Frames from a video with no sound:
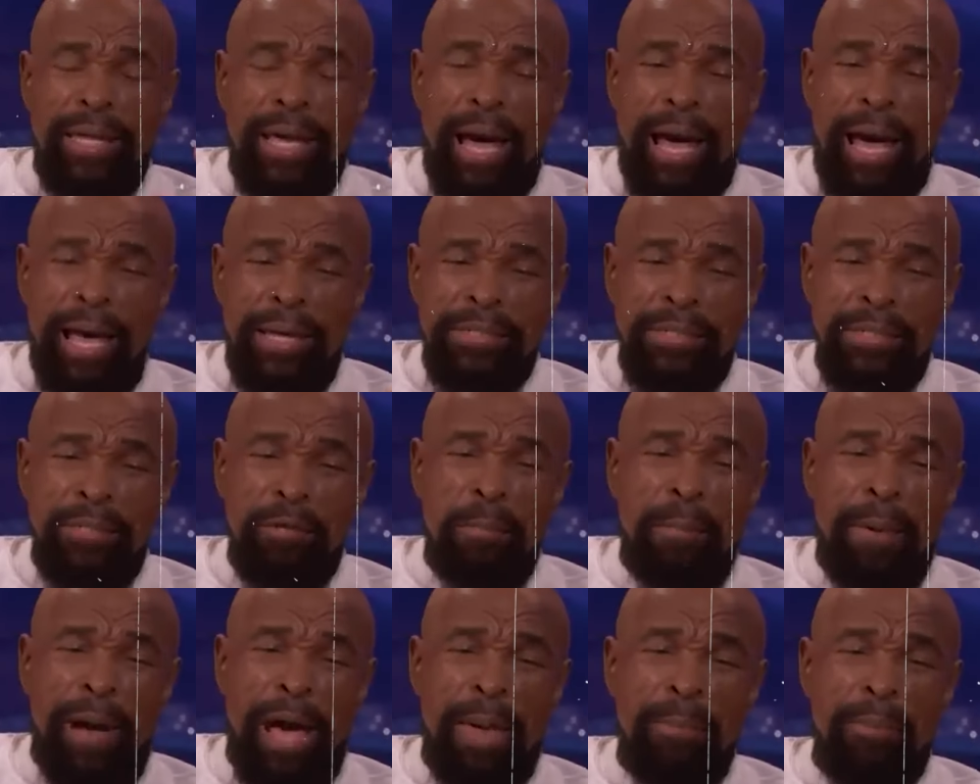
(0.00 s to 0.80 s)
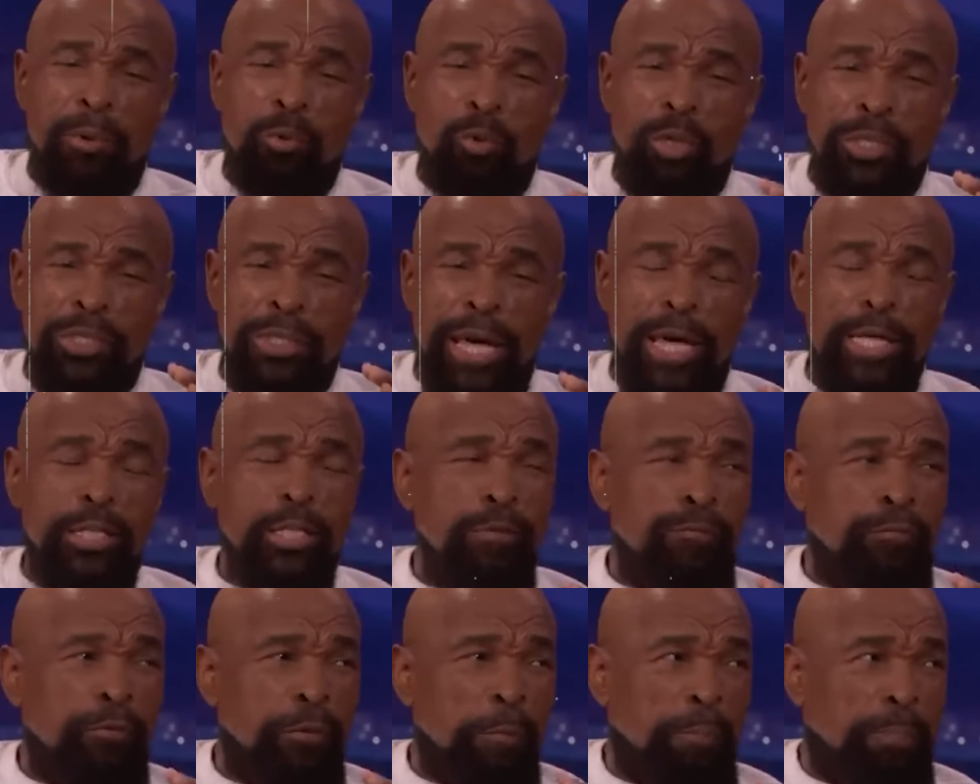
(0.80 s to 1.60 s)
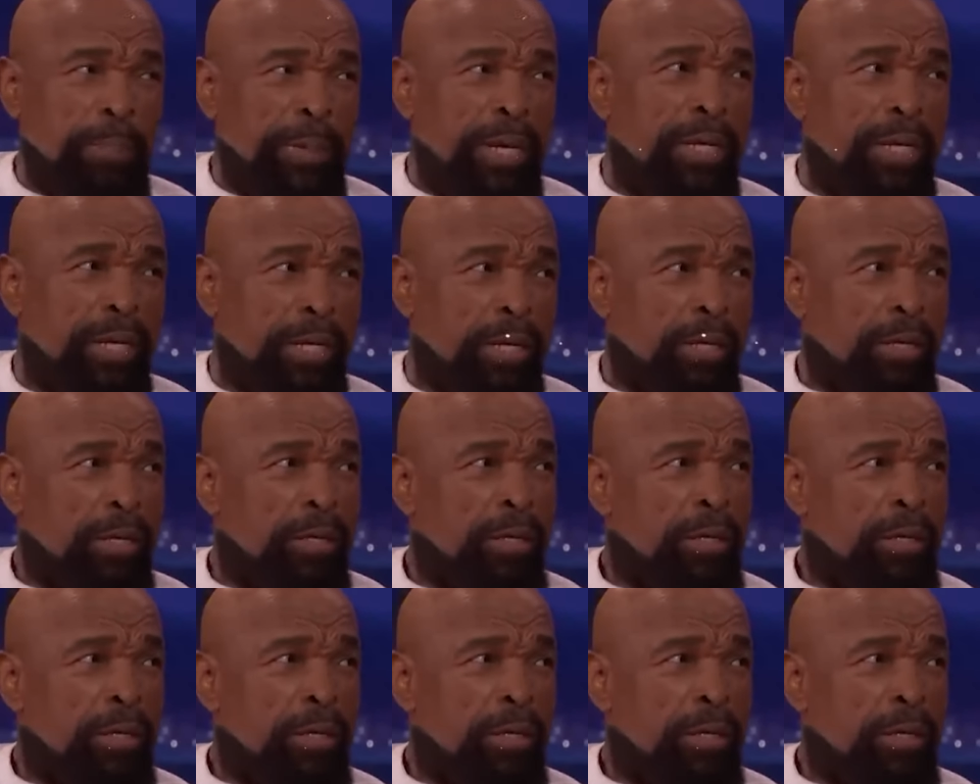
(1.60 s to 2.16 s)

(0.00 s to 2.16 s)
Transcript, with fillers: guys in the Bible was asking for pity.